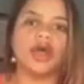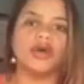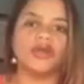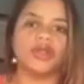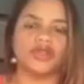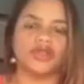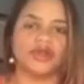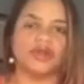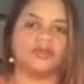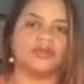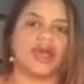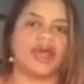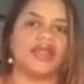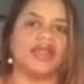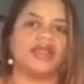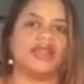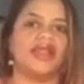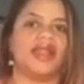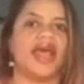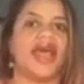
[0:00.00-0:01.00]
in your
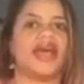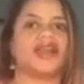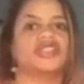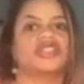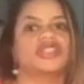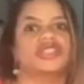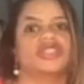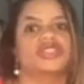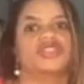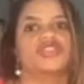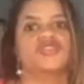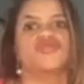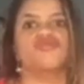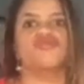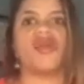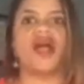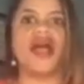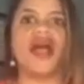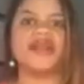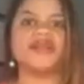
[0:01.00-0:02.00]
body that actually
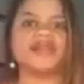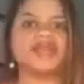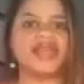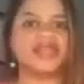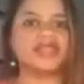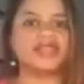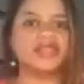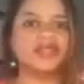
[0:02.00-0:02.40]
takes